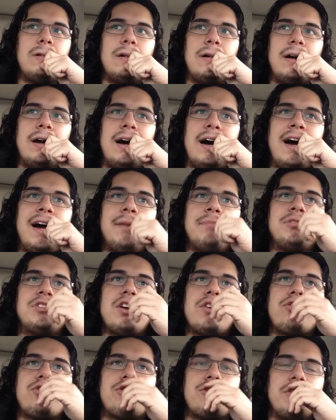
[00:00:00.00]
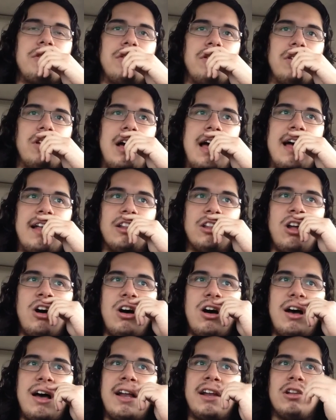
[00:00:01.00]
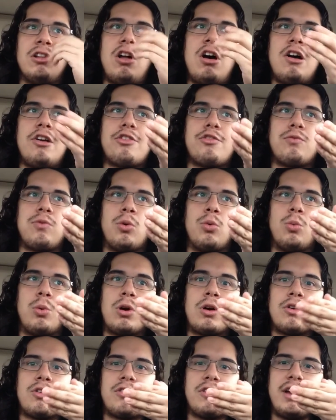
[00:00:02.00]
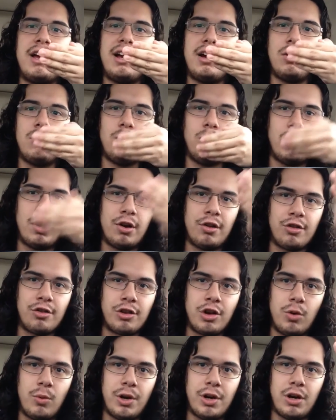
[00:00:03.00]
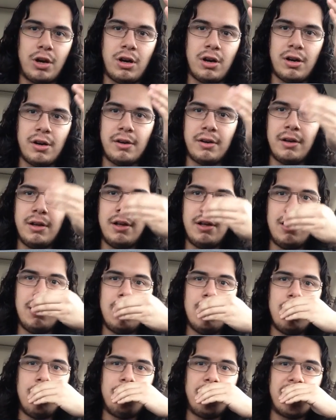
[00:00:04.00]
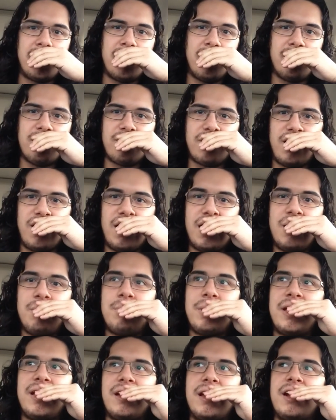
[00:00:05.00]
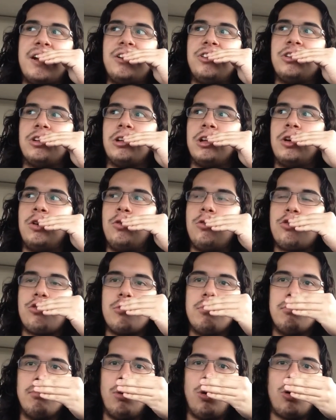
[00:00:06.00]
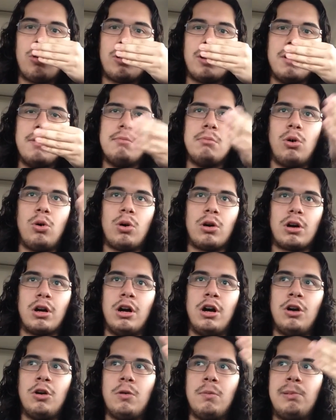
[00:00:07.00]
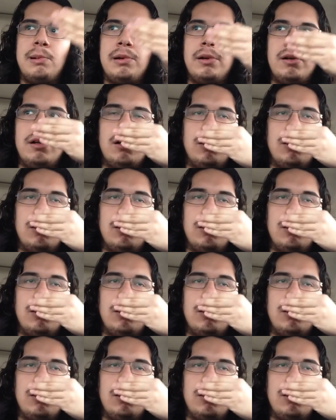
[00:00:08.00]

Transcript: I'm just at a loss for words at what is going on, because I am beginning to lose more and more hope.